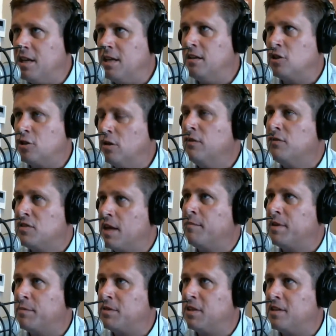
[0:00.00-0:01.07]
should have
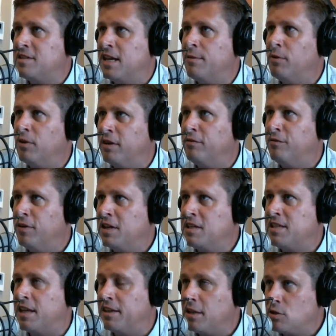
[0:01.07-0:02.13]
stepped up to the table and fixed
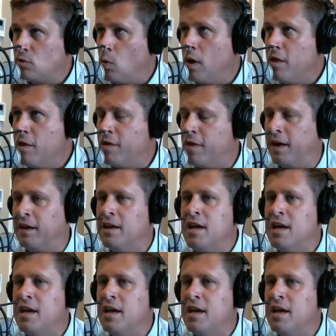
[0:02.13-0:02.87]
that. That's one thing.